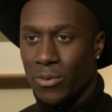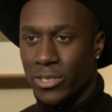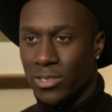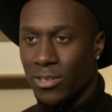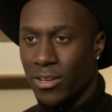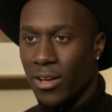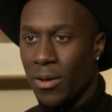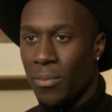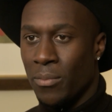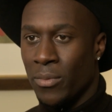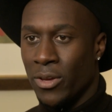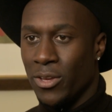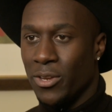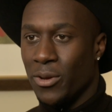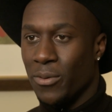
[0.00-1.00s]
what's to come,
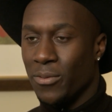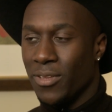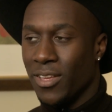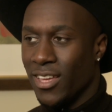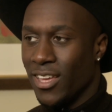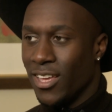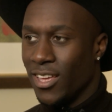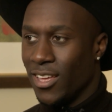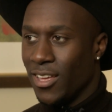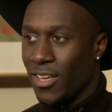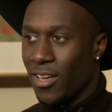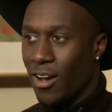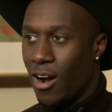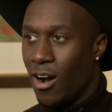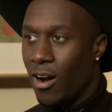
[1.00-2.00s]
but you know,
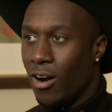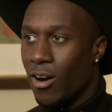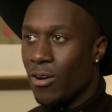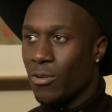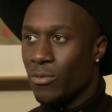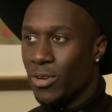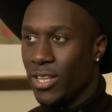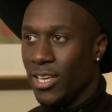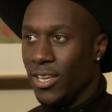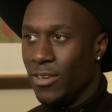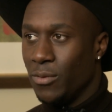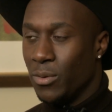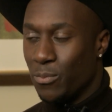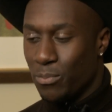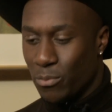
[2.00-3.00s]
our heart really,
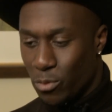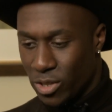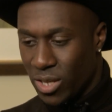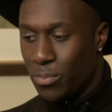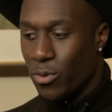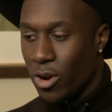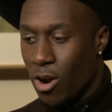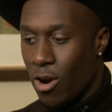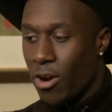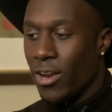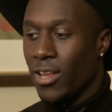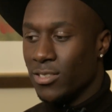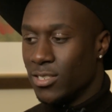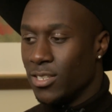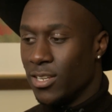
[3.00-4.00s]
we really put our heart
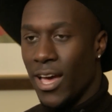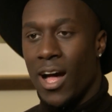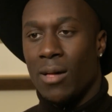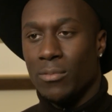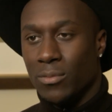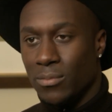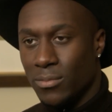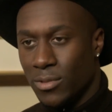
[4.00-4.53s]
into the album.